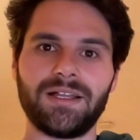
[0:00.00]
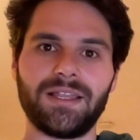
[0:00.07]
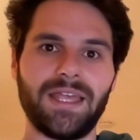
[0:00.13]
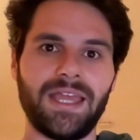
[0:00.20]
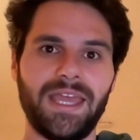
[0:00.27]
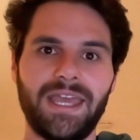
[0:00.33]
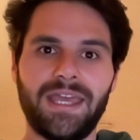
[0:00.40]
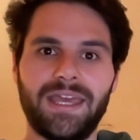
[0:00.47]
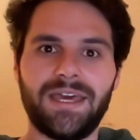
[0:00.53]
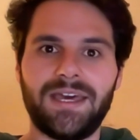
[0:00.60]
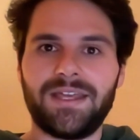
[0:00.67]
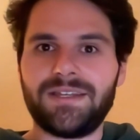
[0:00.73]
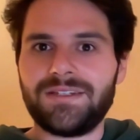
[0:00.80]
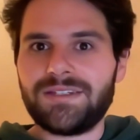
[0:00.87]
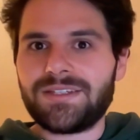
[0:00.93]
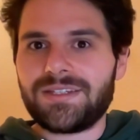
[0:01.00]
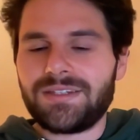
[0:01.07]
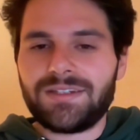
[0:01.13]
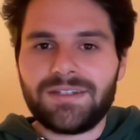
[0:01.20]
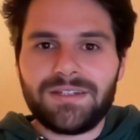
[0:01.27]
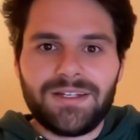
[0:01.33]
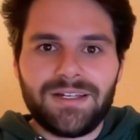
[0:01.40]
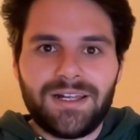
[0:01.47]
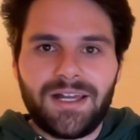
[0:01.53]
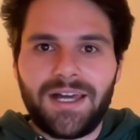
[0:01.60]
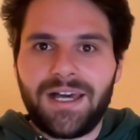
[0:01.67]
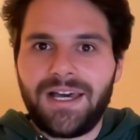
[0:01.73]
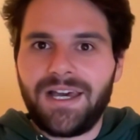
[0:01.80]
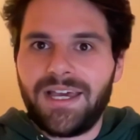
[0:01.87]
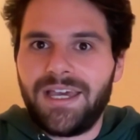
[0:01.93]
and
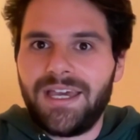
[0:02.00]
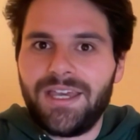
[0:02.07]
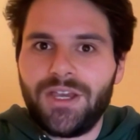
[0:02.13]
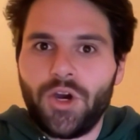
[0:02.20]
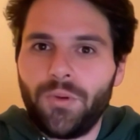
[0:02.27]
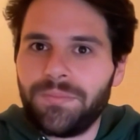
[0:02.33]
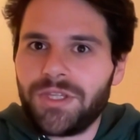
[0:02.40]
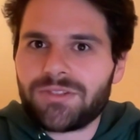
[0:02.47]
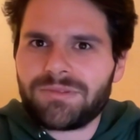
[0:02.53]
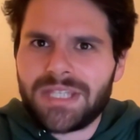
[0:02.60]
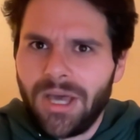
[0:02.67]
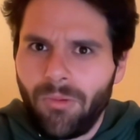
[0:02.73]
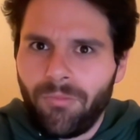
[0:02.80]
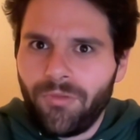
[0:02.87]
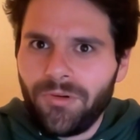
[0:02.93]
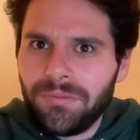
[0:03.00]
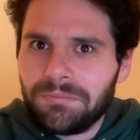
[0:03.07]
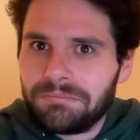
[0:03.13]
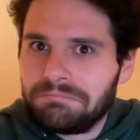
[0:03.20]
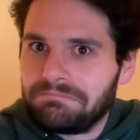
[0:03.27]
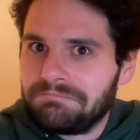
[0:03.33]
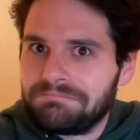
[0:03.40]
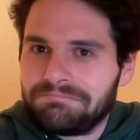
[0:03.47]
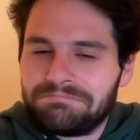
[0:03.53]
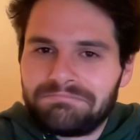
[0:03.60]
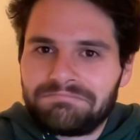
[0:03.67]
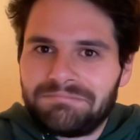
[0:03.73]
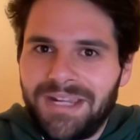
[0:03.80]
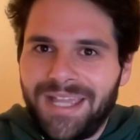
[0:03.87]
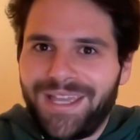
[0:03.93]
I hope this was helpful.
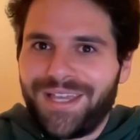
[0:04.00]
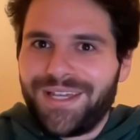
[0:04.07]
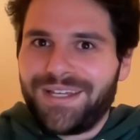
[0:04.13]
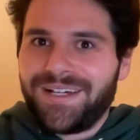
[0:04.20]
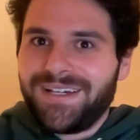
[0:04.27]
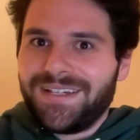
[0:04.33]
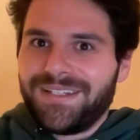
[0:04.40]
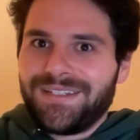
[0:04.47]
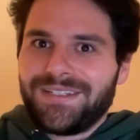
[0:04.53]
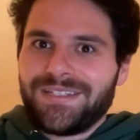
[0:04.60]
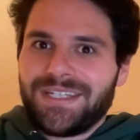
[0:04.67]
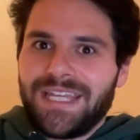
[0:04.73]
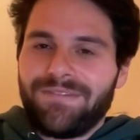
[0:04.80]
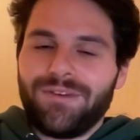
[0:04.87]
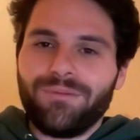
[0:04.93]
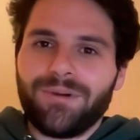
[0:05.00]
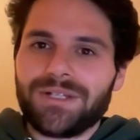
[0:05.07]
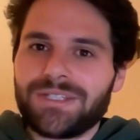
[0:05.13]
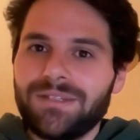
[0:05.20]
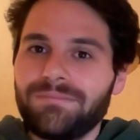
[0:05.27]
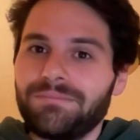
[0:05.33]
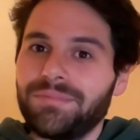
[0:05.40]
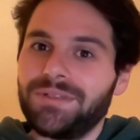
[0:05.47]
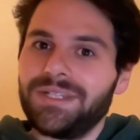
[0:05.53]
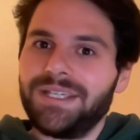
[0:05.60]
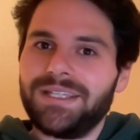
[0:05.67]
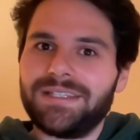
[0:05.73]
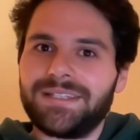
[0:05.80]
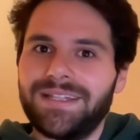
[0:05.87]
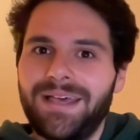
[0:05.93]
And if it wasn't,
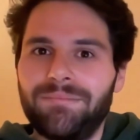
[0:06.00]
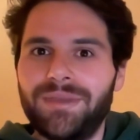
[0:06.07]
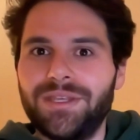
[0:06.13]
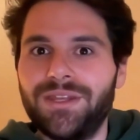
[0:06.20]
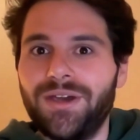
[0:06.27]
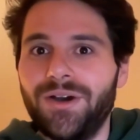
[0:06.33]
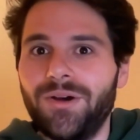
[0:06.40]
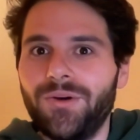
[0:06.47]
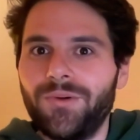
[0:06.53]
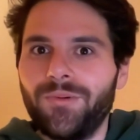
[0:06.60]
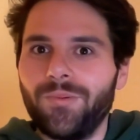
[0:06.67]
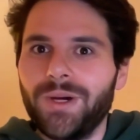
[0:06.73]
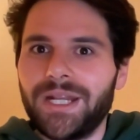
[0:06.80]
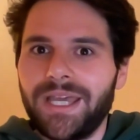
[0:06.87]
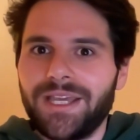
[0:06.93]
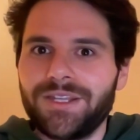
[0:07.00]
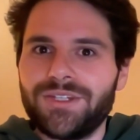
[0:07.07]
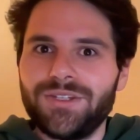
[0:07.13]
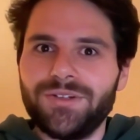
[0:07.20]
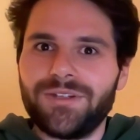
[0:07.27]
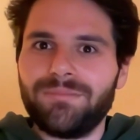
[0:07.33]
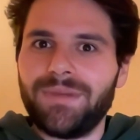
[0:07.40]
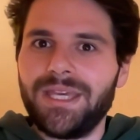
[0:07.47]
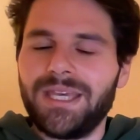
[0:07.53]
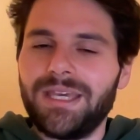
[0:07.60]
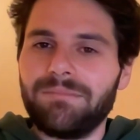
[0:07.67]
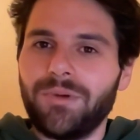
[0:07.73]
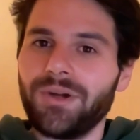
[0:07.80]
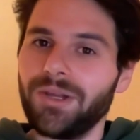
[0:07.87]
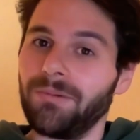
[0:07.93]
please let me know what I could do to make it
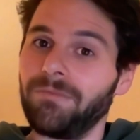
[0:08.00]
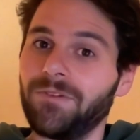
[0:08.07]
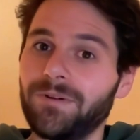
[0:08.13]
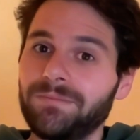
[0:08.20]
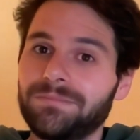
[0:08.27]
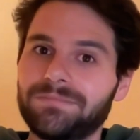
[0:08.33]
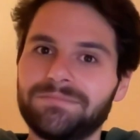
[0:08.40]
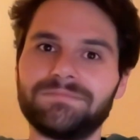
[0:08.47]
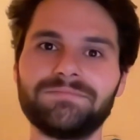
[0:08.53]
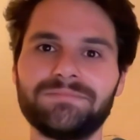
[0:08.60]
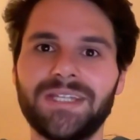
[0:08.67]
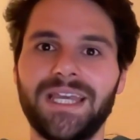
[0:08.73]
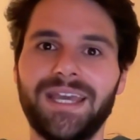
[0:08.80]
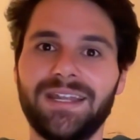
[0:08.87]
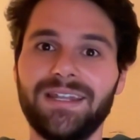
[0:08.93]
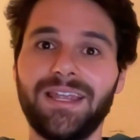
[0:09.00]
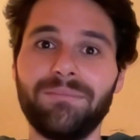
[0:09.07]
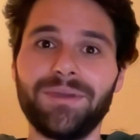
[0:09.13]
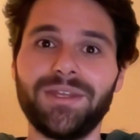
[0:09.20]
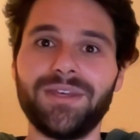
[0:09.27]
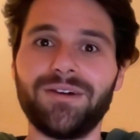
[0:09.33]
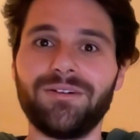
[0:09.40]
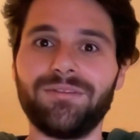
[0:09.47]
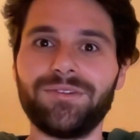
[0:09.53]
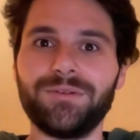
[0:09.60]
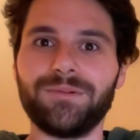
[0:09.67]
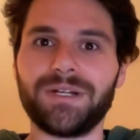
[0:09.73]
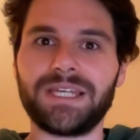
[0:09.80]
more helpful. And let me know if you want